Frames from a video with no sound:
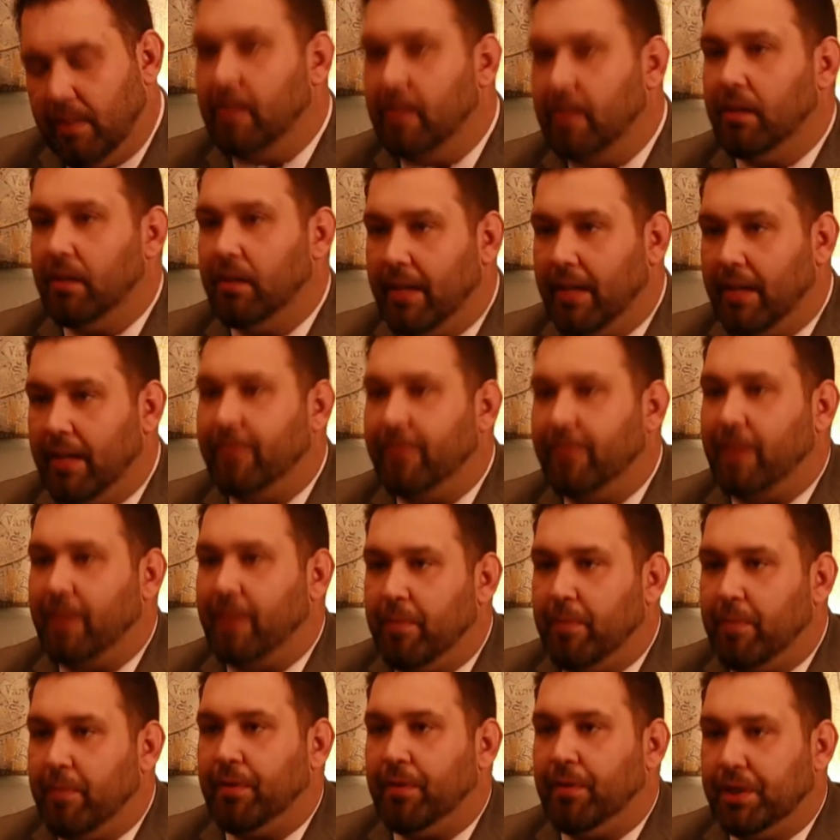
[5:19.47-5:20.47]

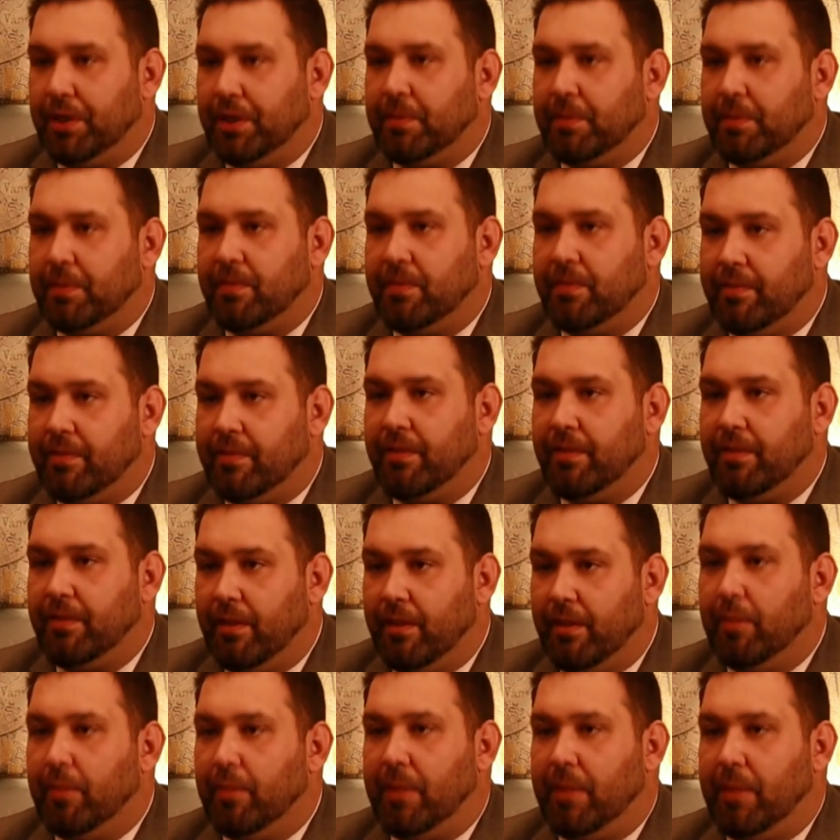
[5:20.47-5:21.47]
lifetime arrangements
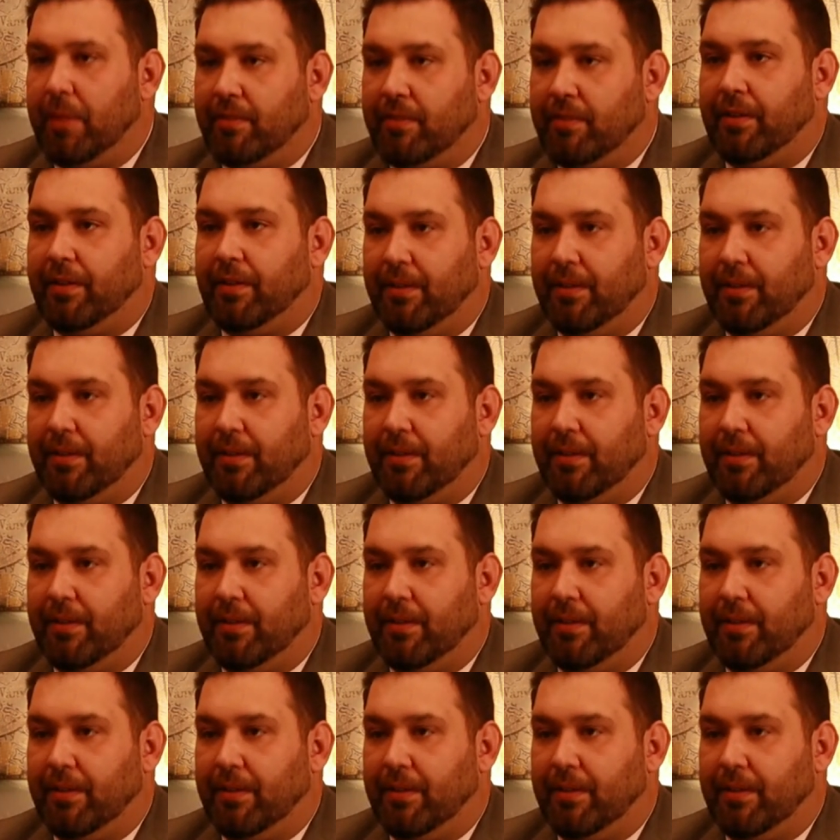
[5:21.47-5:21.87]
based on the